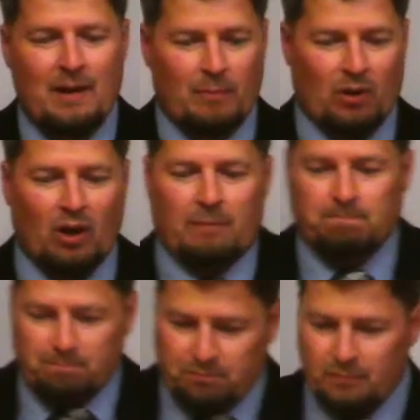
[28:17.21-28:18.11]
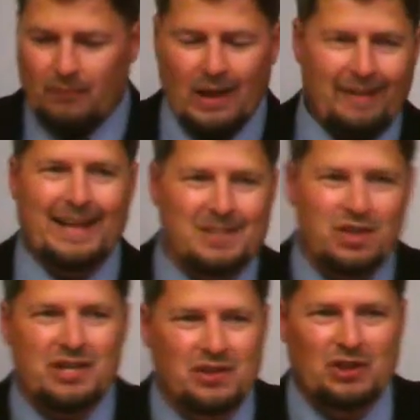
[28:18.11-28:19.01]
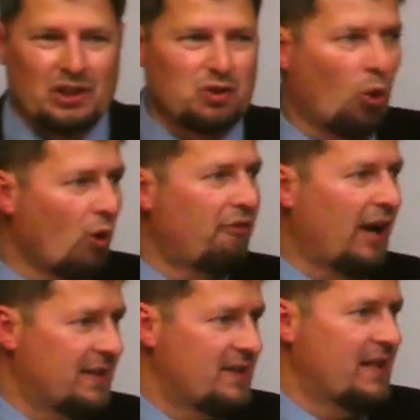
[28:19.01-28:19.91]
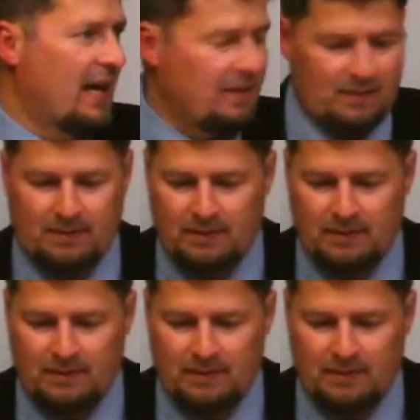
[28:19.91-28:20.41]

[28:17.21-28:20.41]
But look, that's Jesus in his glorified state.